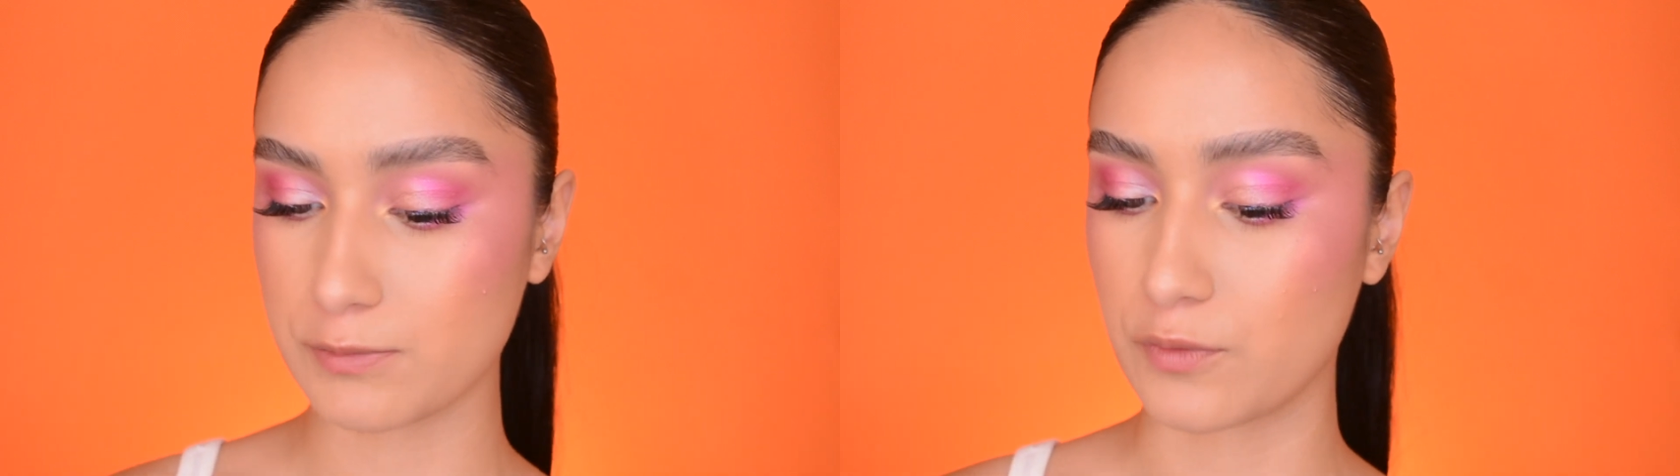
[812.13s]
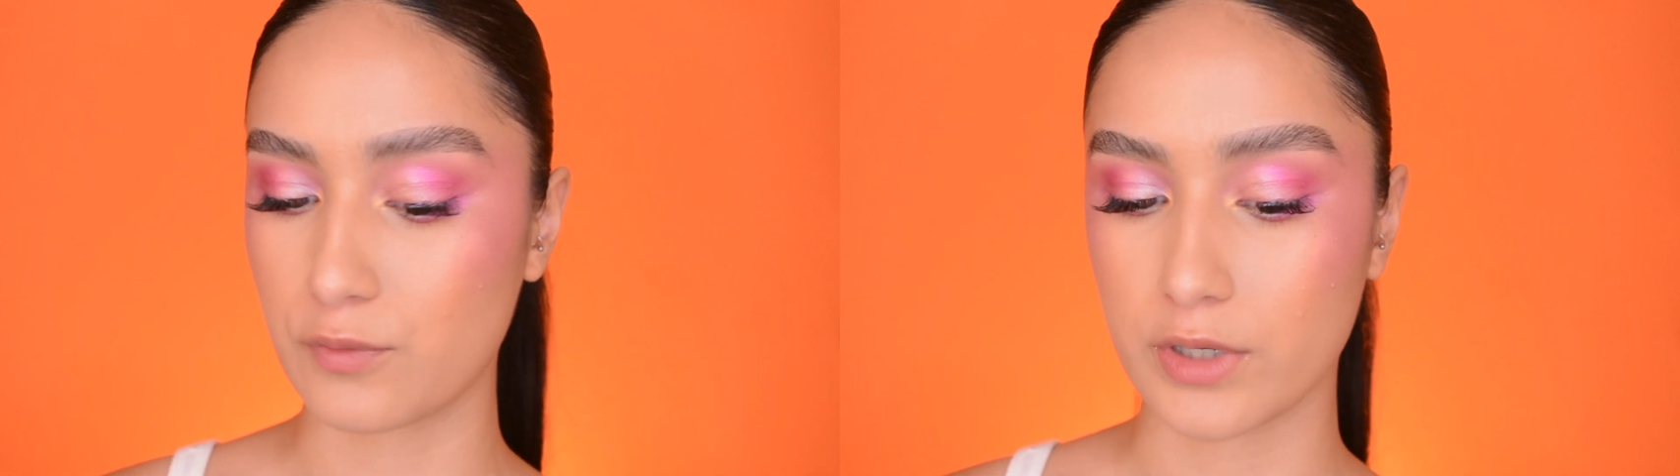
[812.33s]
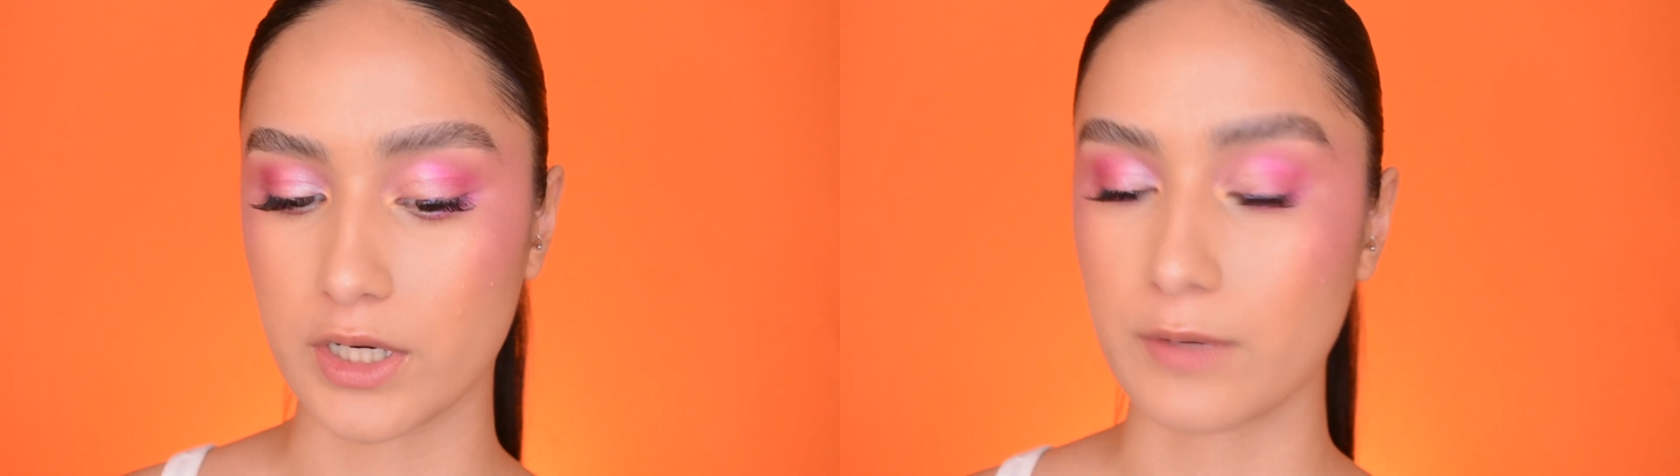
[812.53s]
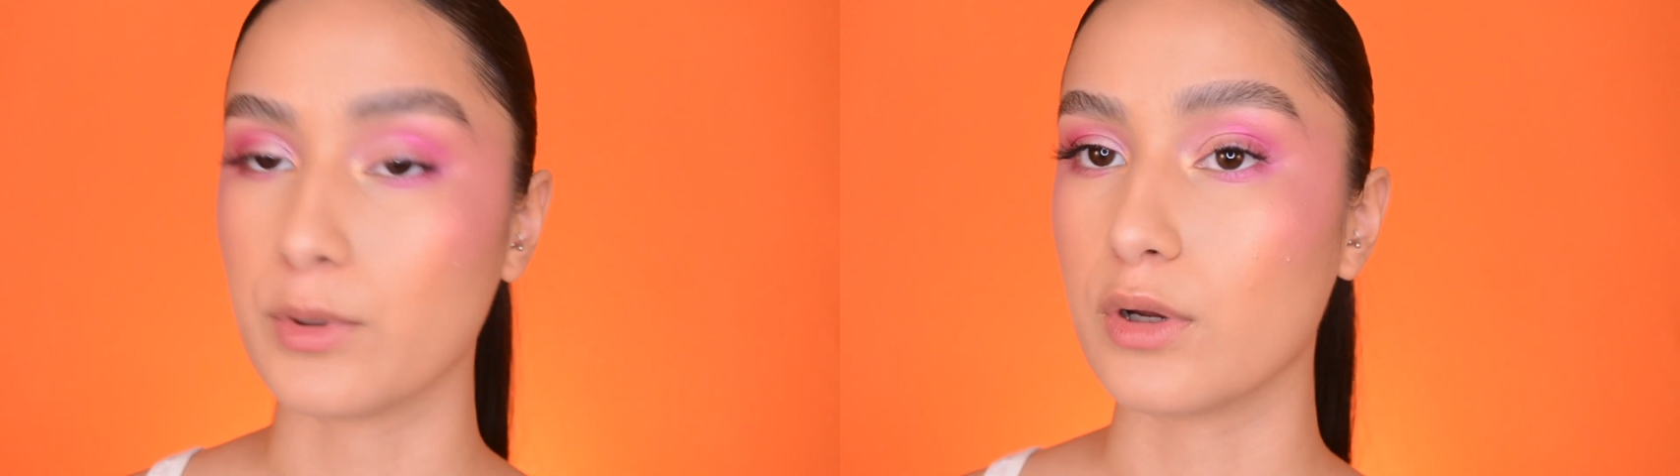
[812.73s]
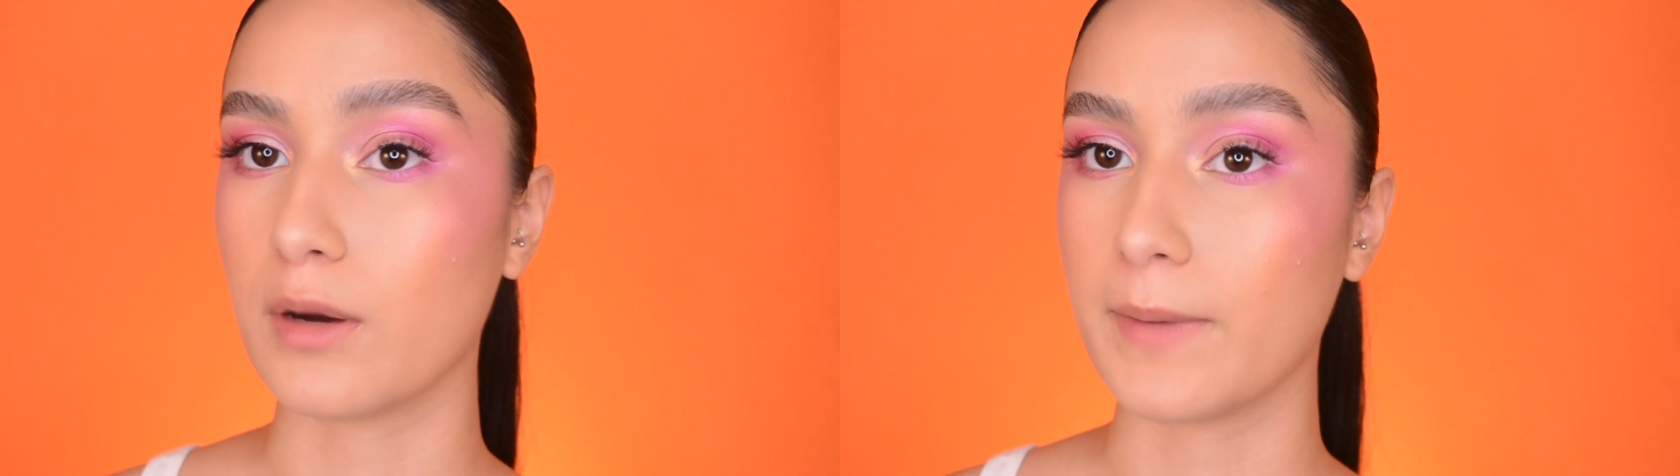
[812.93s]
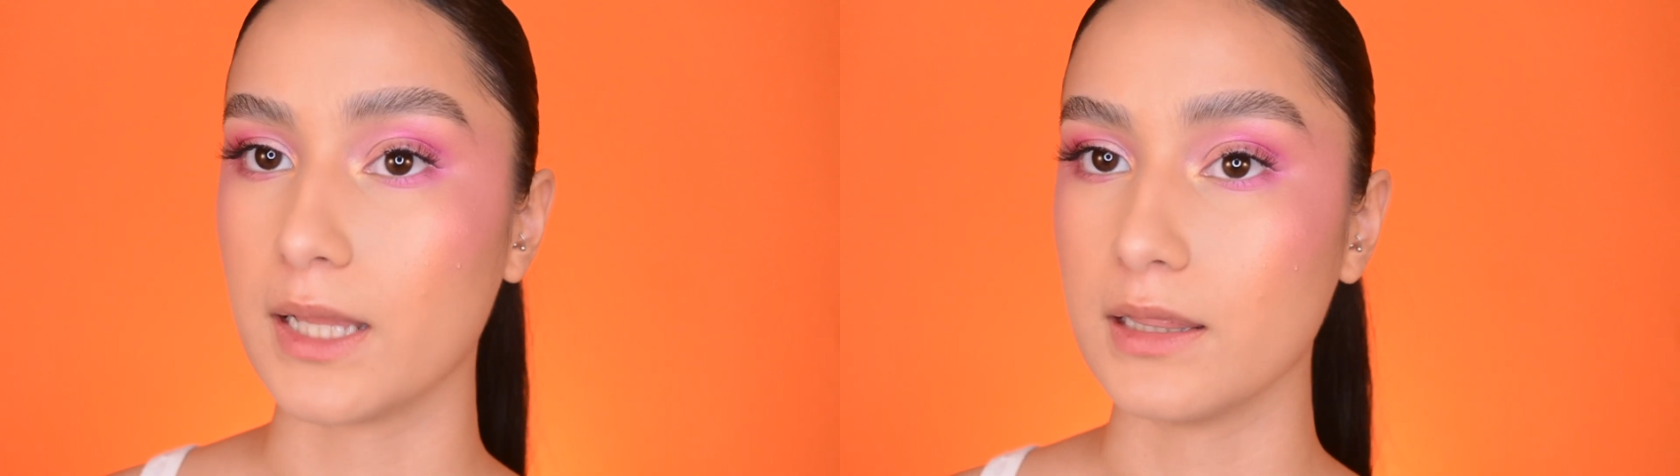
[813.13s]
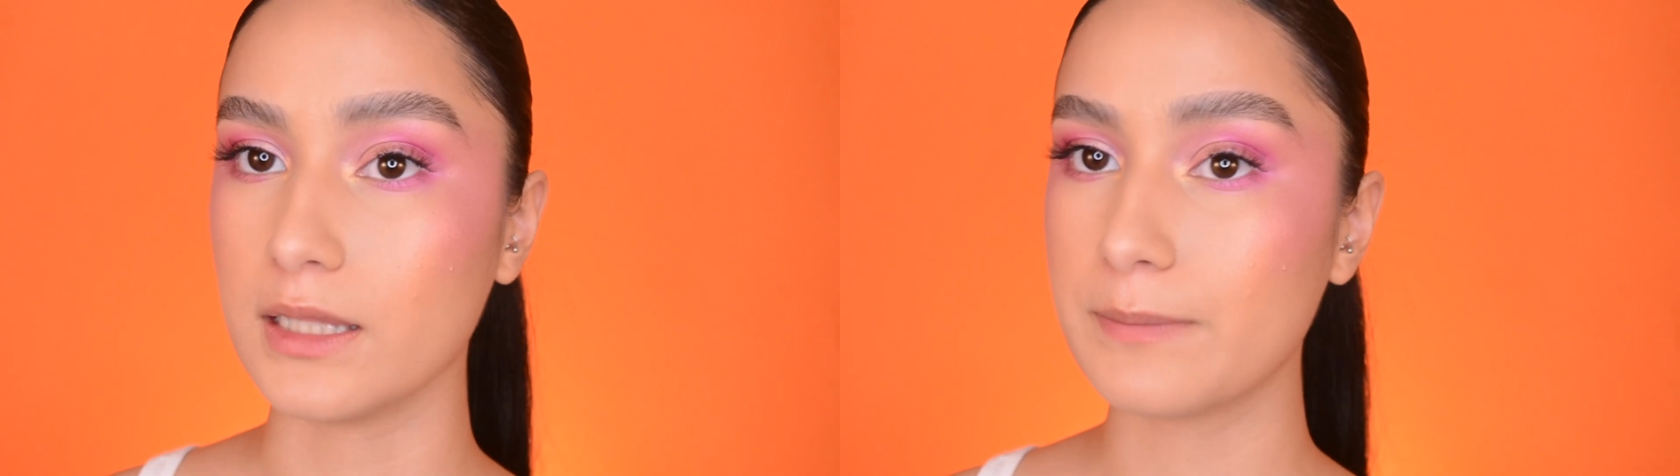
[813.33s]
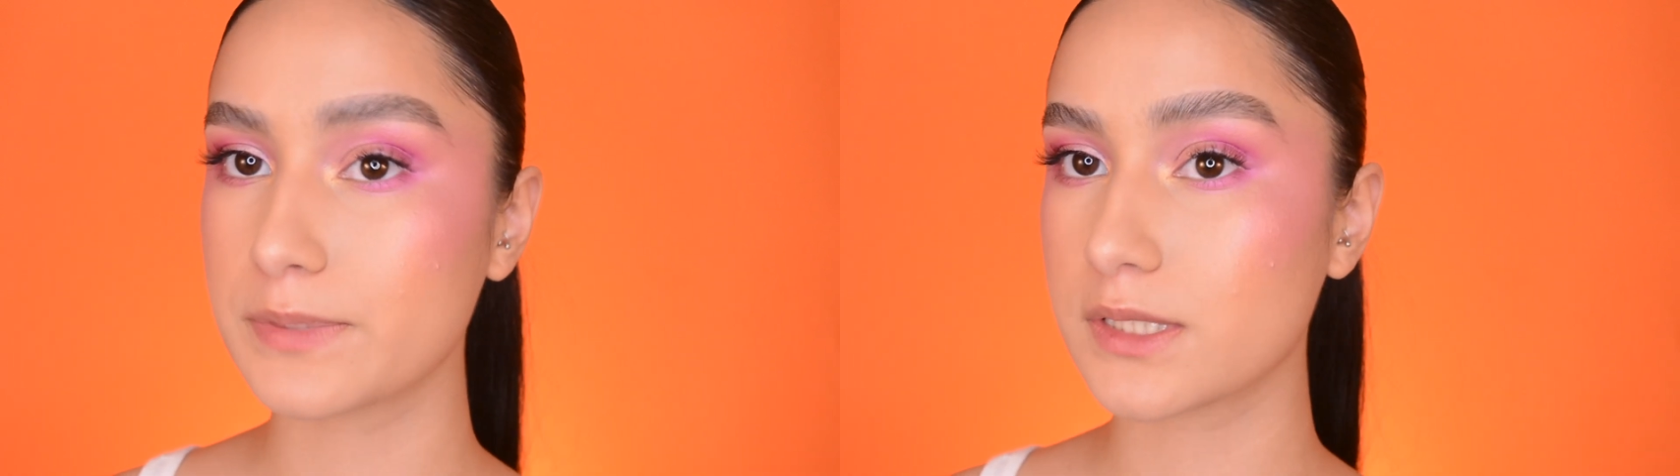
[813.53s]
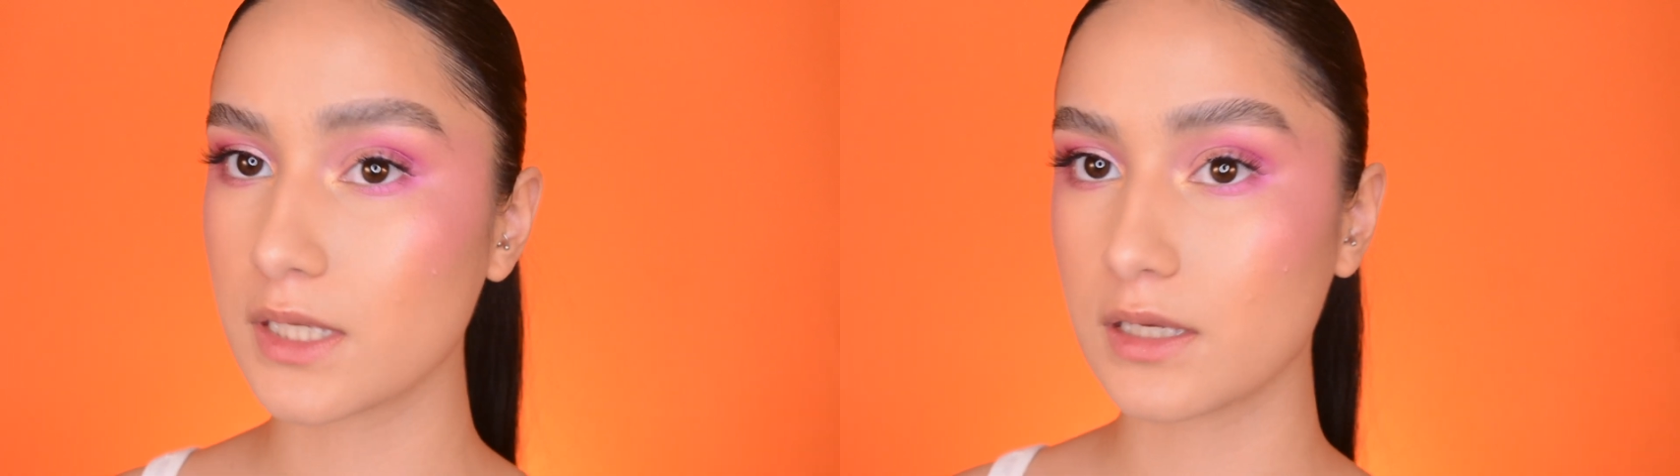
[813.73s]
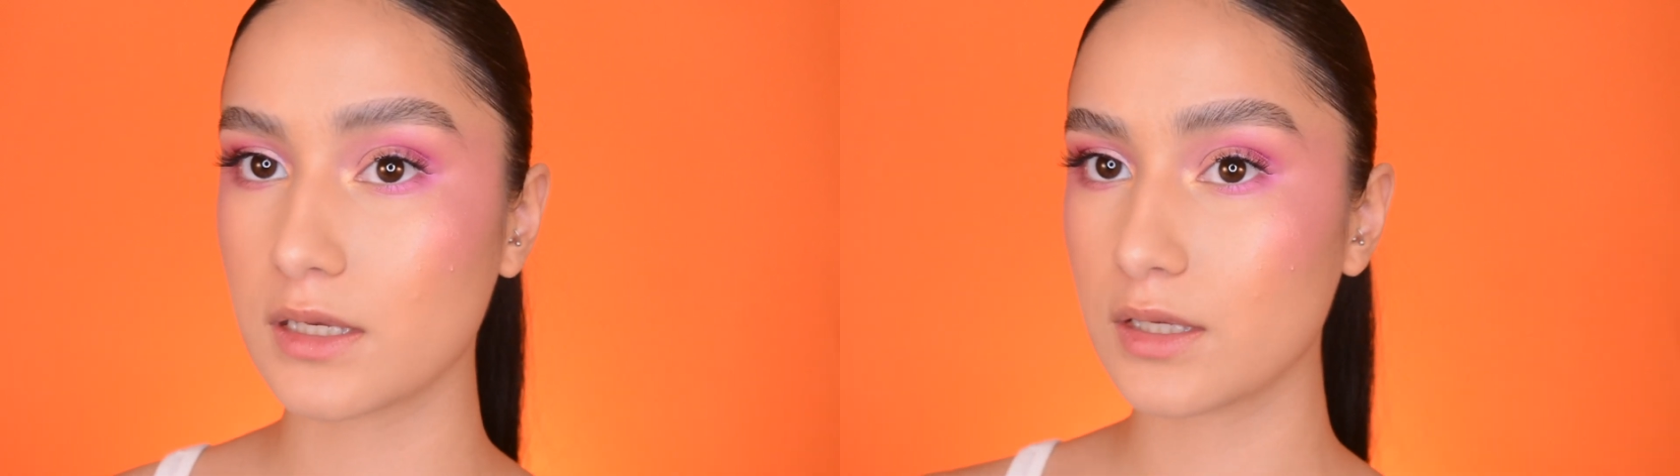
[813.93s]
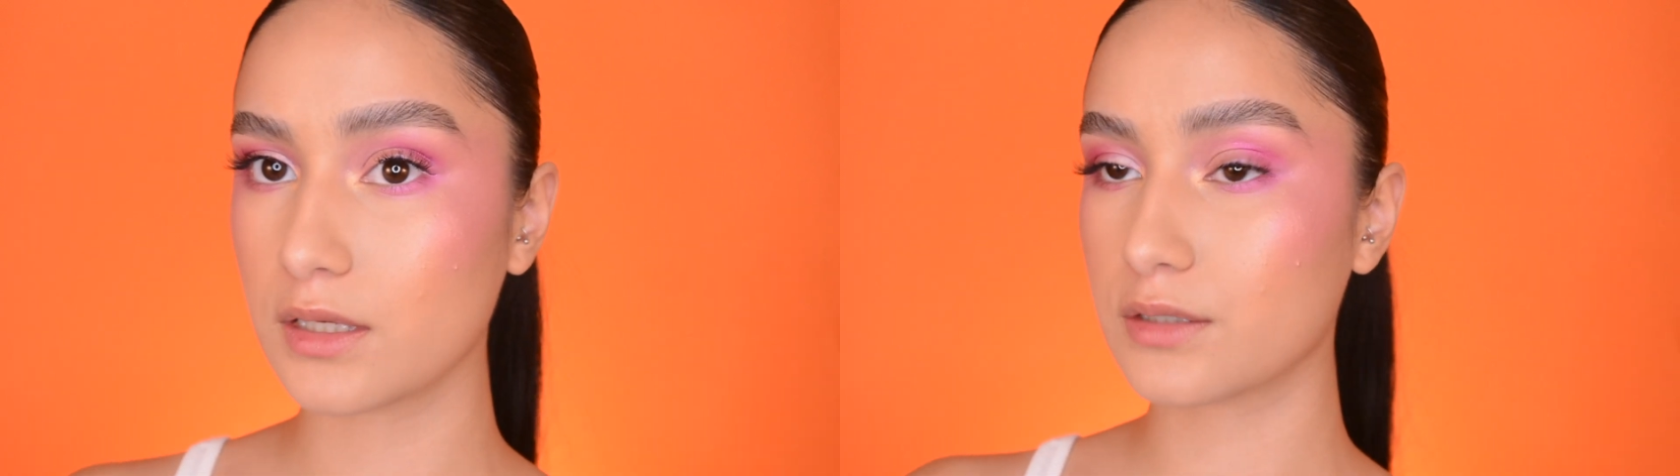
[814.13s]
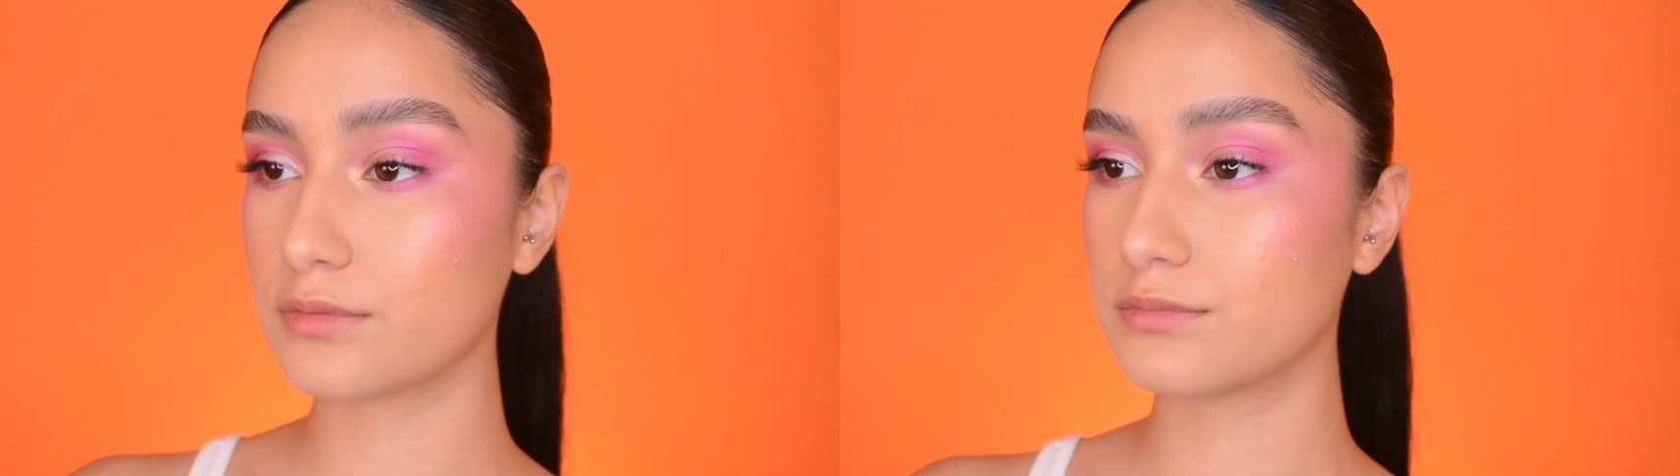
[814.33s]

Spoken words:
before I put on my lipstick.